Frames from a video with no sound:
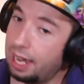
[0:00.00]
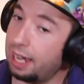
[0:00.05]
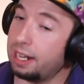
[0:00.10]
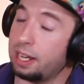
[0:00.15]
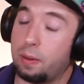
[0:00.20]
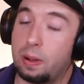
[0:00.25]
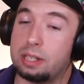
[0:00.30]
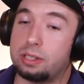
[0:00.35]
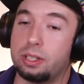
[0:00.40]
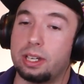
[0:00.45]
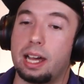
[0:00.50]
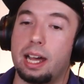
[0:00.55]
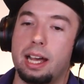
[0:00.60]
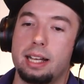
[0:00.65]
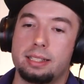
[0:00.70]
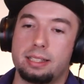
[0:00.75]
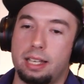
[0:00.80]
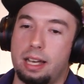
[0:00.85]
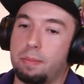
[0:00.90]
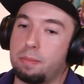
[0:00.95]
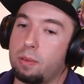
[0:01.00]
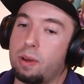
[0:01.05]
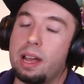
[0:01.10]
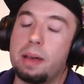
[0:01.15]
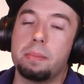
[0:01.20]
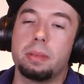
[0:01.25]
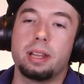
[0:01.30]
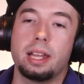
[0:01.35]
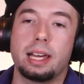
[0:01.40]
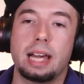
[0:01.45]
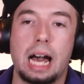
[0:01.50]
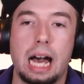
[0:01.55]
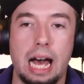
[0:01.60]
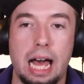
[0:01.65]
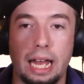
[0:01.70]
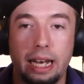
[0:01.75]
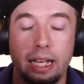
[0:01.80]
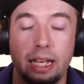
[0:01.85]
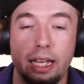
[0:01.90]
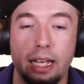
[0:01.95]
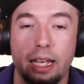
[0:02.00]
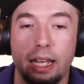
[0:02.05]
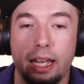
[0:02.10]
Anyways, you guys, I'm rambling on.